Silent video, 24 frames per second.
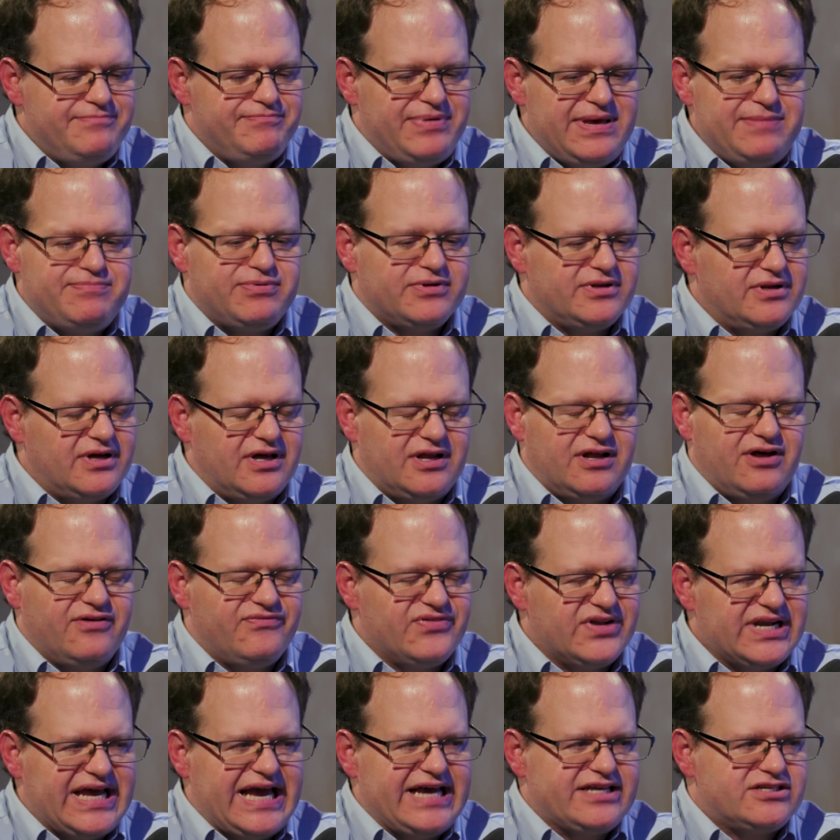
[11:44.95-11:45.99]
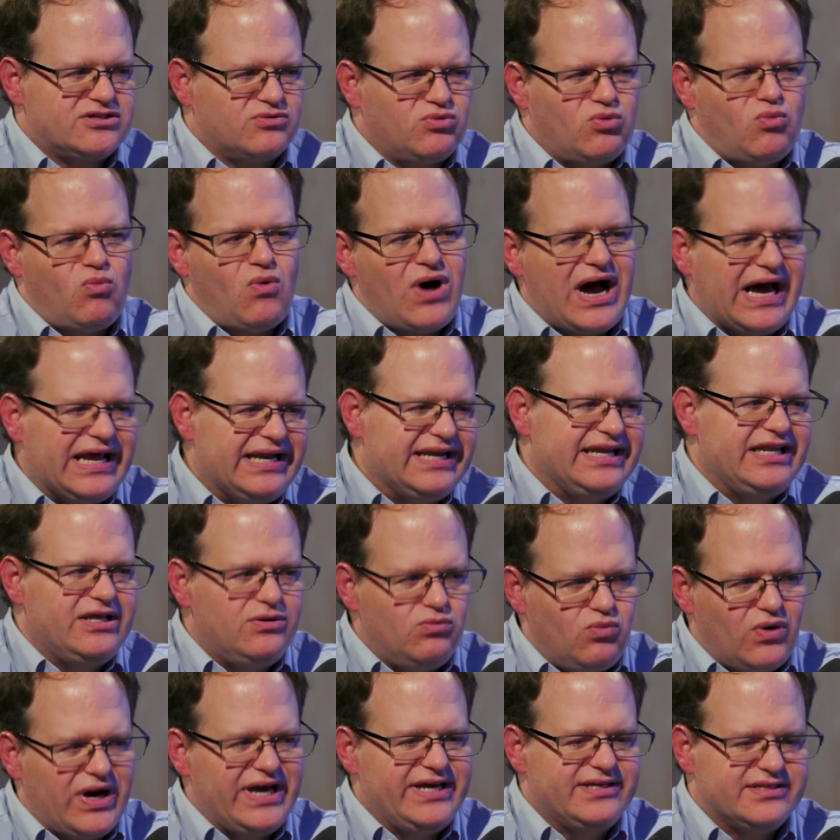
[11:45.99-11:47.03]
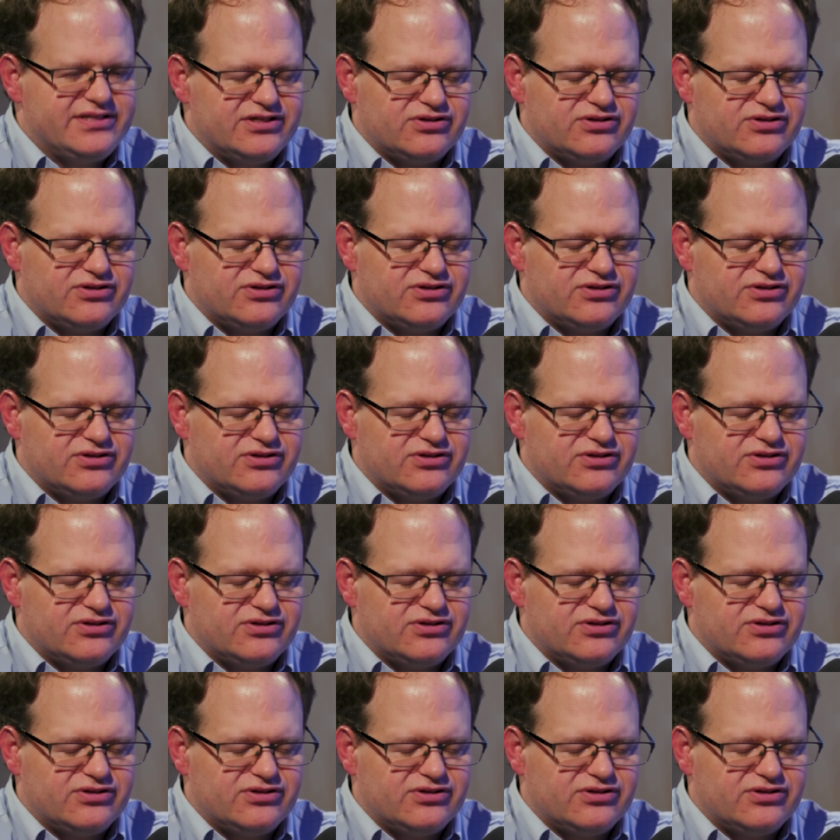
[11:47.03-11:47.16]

people often ask, well, why did he wait